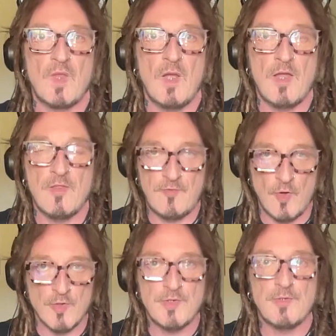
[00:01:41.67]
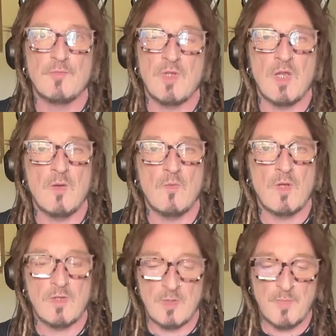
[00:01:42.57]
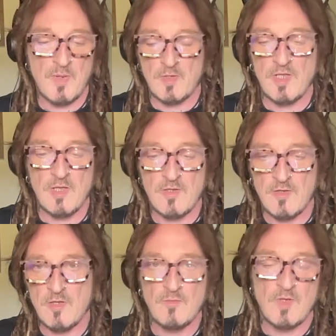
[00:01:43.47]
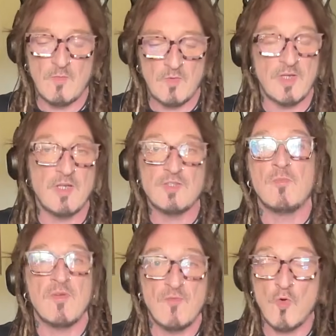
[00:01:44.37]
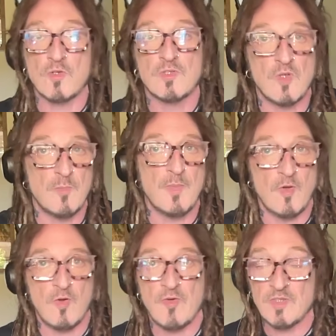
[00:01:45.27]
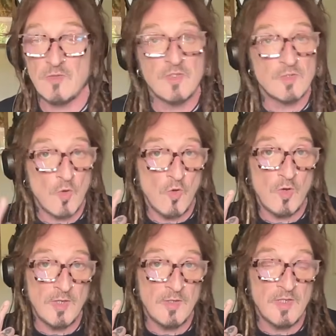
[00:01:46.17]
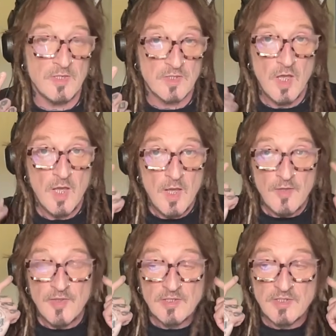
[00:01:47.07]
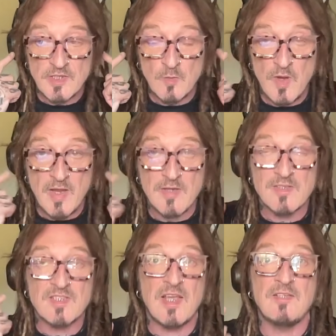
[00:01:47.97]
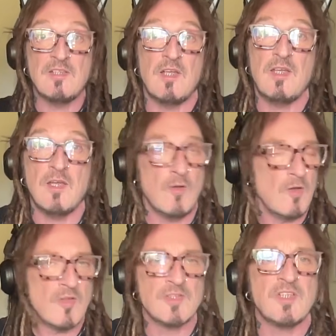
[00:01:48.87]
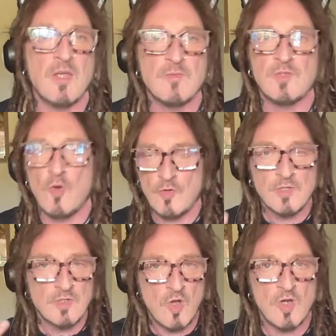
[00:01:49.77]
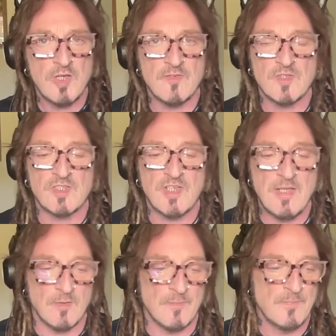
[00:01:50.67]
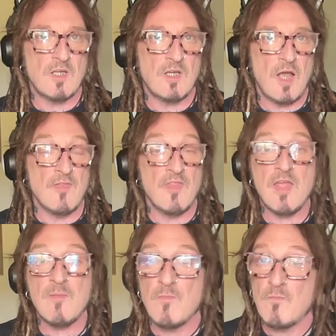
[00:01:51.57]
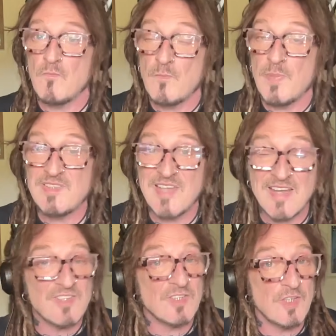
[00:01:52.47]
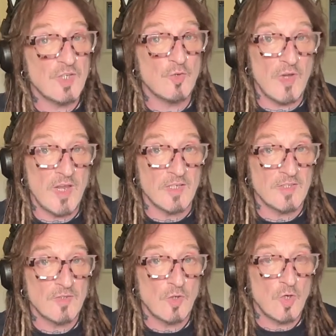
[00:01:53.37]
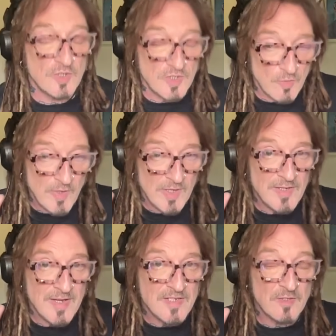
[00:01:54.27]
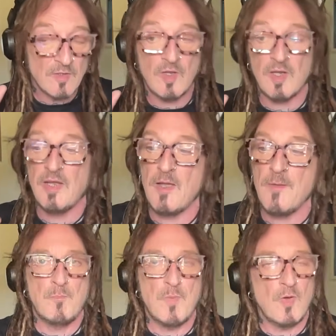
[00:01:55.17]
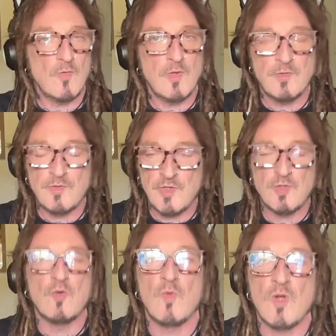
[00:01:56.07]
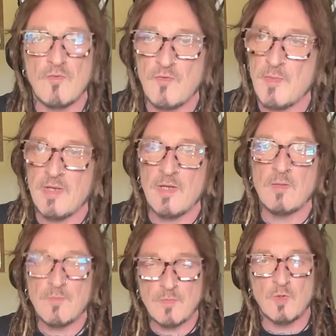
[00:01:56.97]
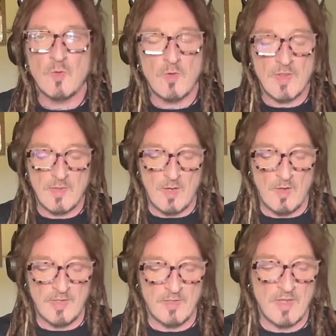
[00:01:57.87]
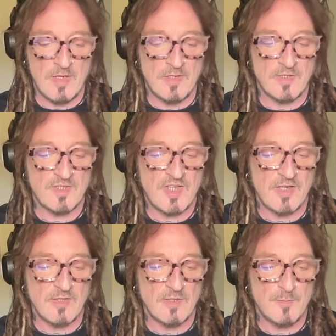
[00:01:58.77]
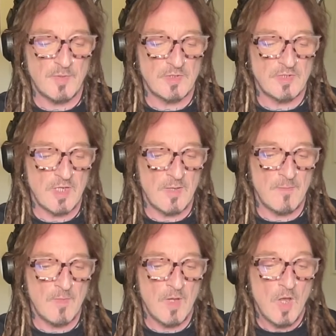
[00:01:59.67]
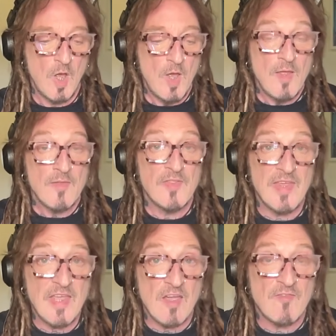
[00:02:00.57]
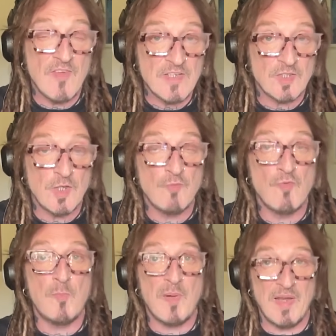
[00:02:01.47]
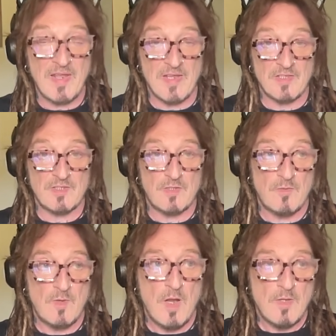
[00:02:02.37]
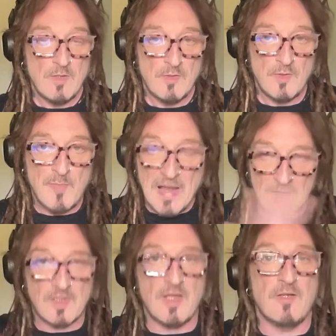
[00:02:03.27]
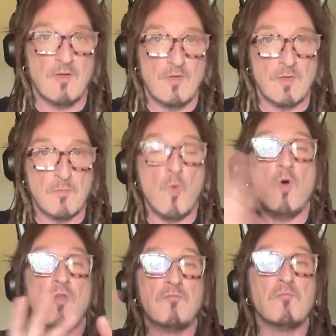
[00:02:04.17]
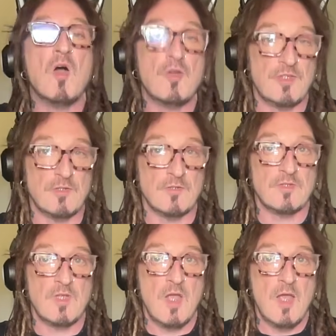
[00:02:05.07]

at the front there that people hear can I turn my vocals up and all the rest of it. It's all in these things that you wear inside your ear. A lot of the times the audience can't even see them, and they're potentially great because they're really nice and clear, but they don't work for me, and I'll go into that in a second. But they eventually replaced the backline, the wall of Marshalls.